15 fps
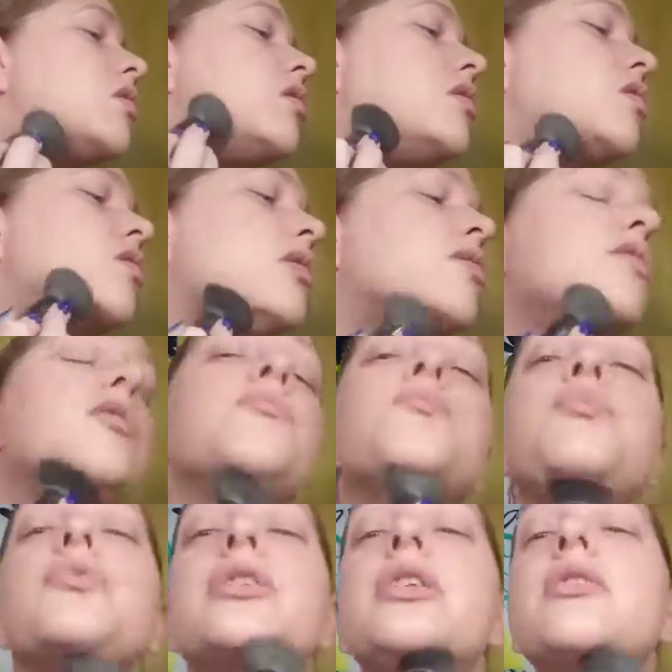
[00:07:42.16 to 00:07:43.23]
And just
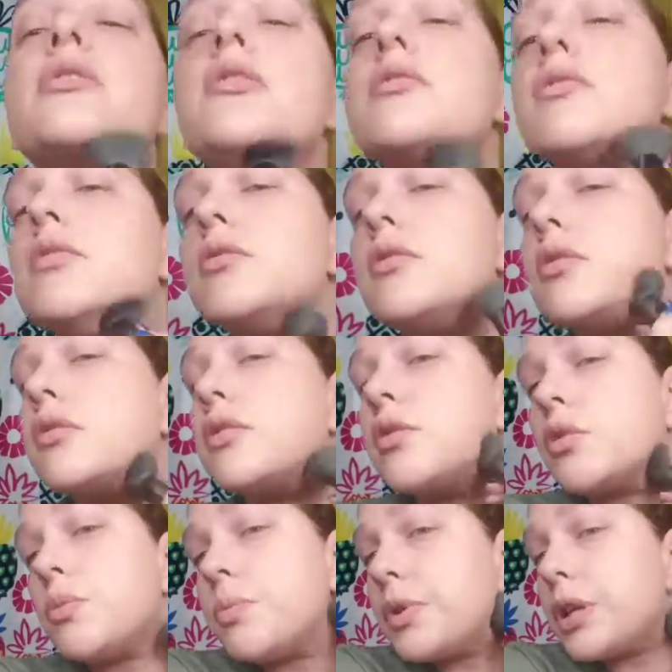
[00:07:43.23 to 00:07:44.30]
bring it a
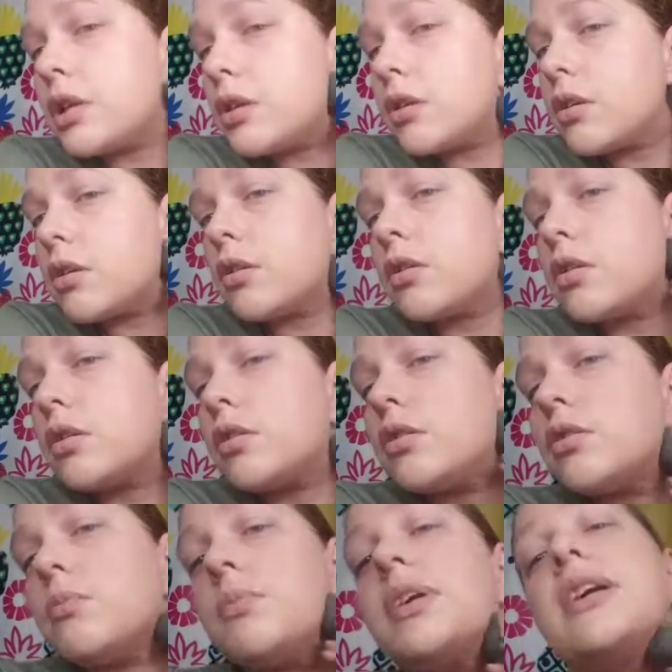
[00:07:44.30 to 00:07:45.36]
little bit onto
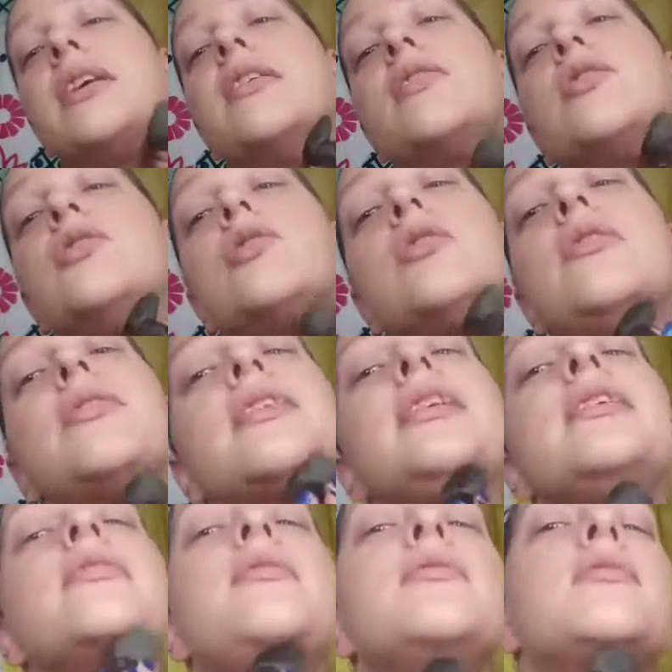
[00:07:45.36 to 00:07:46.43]
my jawline